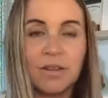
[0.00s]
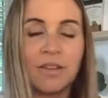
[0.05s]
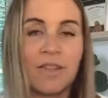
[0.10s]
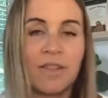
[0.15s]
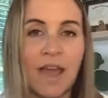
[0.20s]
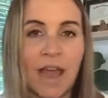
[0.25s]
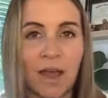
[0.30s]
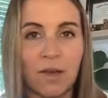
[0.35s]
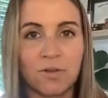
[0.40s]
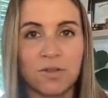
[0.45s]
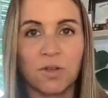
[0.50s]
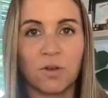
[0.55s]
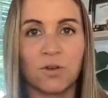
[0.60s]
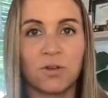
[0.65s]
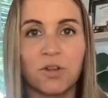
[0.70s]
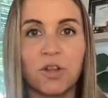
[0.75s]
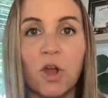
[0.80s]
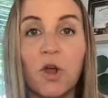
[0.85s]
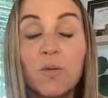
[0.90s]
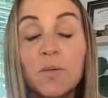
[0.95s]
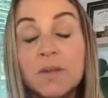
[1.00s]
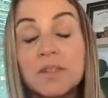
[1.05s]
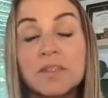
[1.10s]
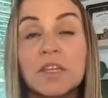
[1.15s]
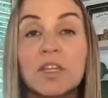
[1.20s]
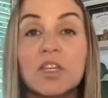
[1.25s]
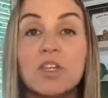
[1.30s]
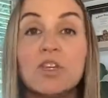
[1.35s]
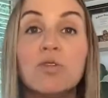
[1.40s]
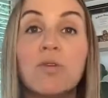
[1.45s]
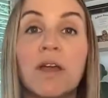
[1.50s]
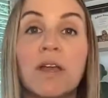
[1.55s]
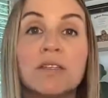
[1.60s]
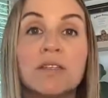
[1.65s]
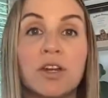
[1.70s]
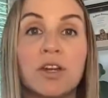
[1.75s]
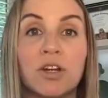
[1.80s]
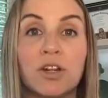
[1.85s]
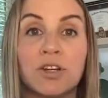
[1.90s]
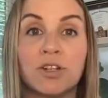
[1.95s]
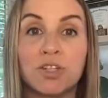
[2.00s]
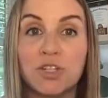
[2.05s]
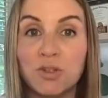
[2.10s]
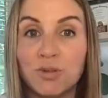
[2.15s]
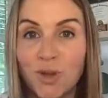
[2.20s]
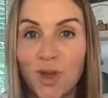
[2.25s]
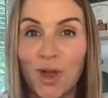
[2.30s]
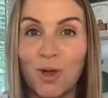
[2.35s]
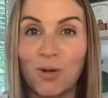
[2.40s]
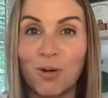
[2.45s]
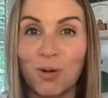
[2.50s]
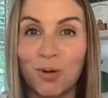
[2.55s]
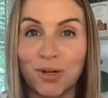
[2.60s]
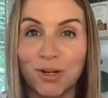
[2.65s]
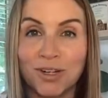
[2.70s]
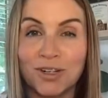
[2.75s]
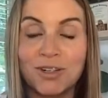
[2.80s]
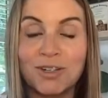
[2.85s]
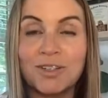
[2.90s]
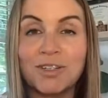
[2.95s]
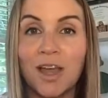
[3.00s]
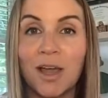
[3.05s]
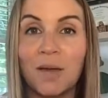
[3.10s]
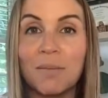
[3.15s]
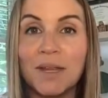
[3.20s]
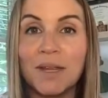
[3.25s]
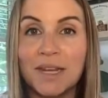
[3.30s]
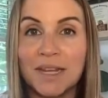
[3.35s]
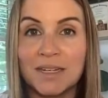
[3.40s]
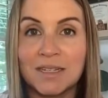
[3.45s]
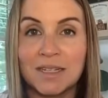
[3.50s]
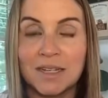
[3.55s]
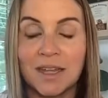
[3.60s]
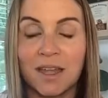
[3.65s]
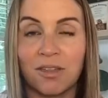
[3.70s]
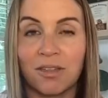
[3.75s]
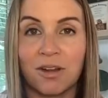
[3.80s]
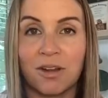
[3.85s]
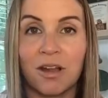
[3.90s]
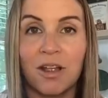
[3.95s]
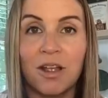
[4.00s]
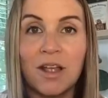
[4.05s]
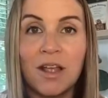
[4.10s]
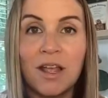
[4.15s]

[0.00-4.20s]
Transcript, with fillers: the household, almost like you guys are two co owners coming in together